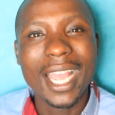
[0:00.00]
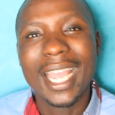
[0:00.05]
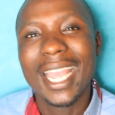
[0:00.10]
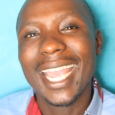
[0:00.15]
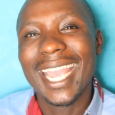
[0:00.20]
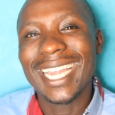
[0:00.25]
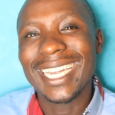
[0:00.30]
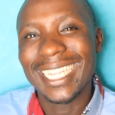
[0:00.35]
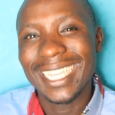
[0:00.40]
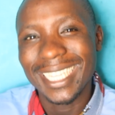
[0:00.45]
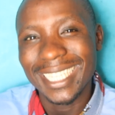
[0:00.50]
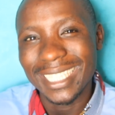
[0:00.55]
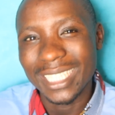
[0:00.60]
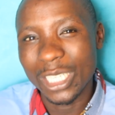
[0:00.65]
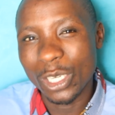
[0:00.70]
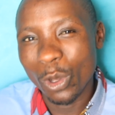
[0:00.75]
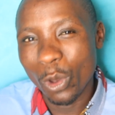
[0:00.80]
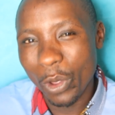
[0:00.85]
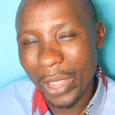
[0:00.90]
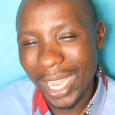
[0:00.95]
and his
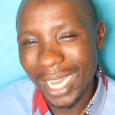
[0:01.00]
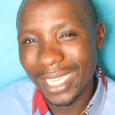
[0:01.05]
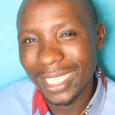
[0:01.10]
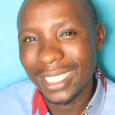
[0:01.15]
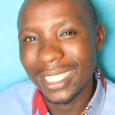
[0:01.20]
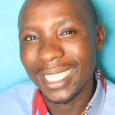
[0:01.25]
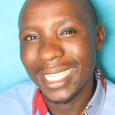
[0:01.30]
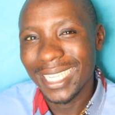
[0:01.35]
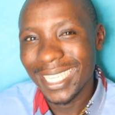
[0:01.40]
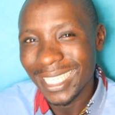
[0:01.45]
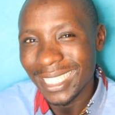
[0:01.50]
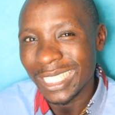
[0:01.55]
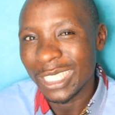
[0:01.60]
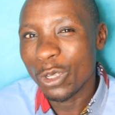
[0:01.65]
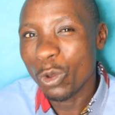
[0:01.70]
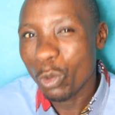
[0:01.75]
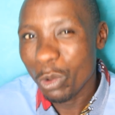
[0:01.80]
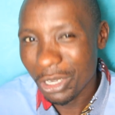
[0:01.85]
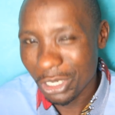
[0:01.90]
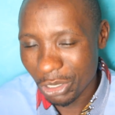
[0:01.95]
loyalty is
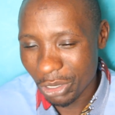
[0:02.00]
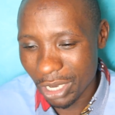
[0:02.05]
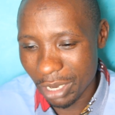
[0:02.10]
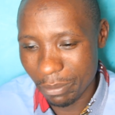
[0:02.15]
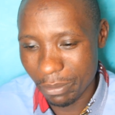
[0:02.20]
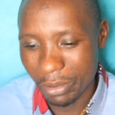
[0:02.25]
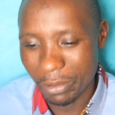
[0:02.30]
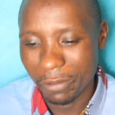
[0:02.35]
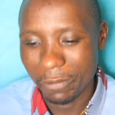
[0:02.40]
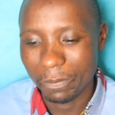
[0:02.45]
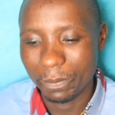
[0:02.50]
questionable.